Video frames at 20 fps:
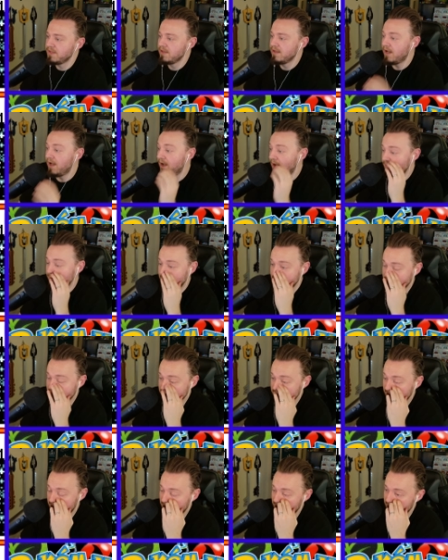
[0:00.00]
I'm not going
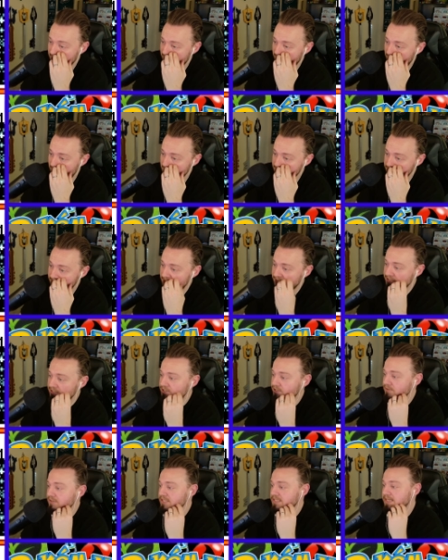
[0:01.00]
to lie. I might
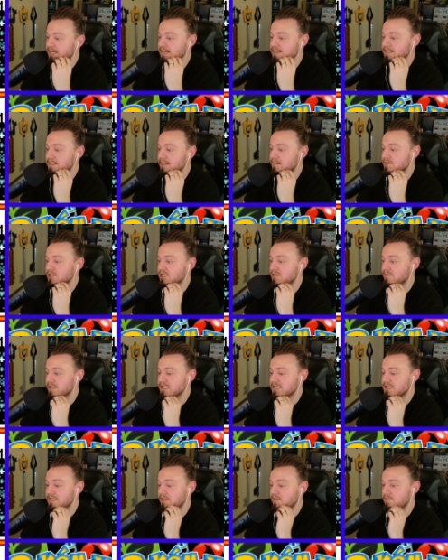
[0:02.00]
do the 10 damage to
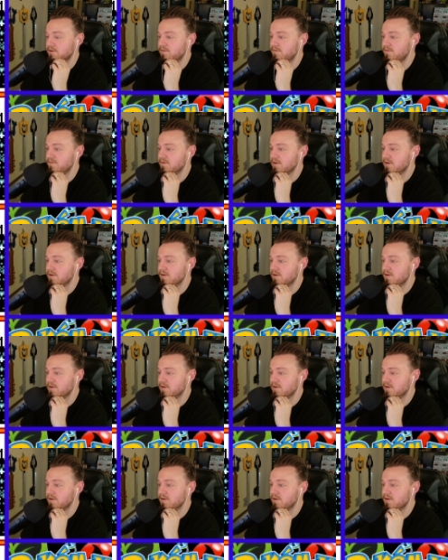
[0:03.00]
myself.